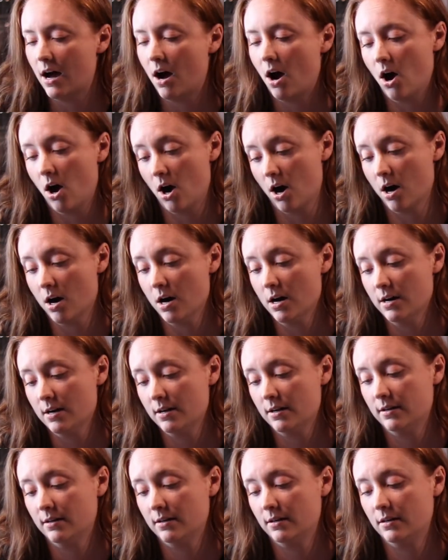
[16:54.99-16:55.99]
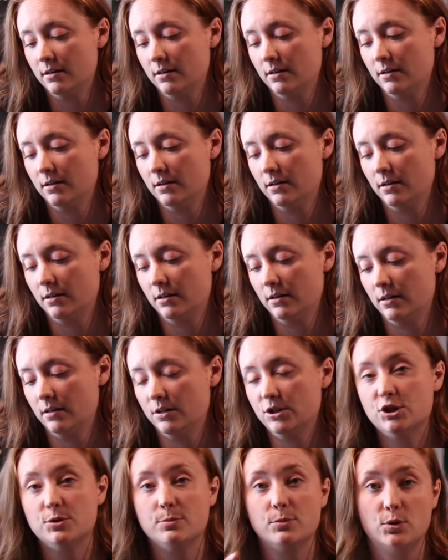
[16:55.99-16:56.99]
are
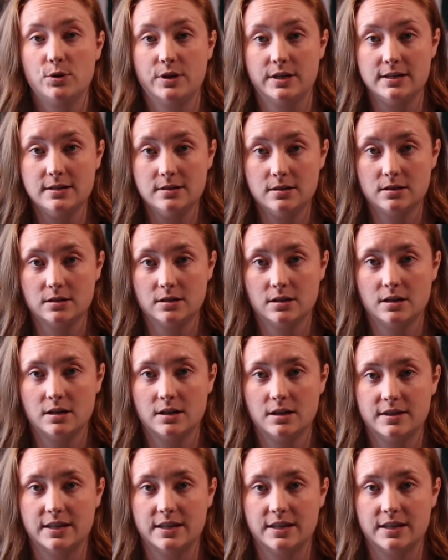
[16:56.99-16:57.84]
smoothies.